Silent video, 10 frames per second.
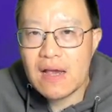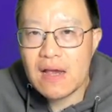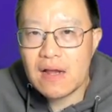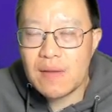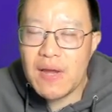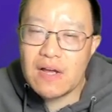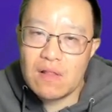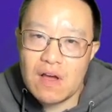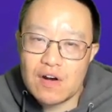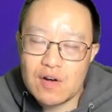to make a
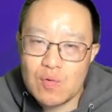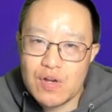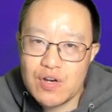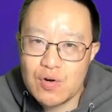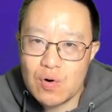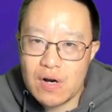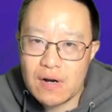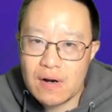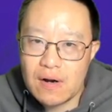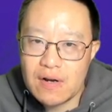long story short,
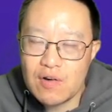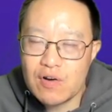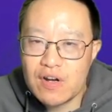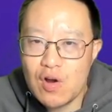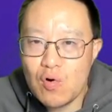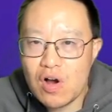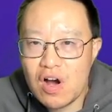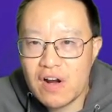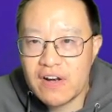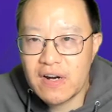there is no
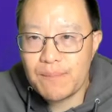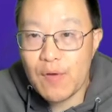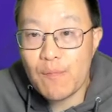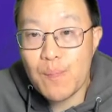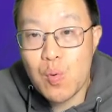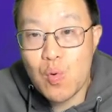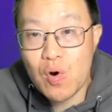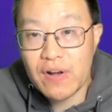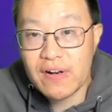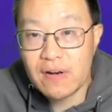concept of
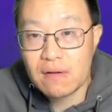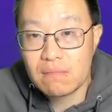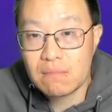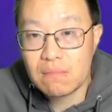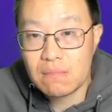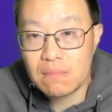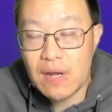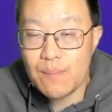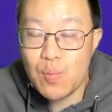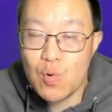ports
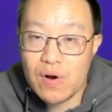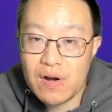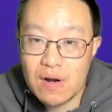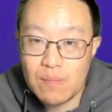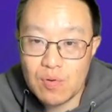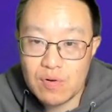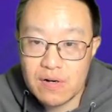and port numbers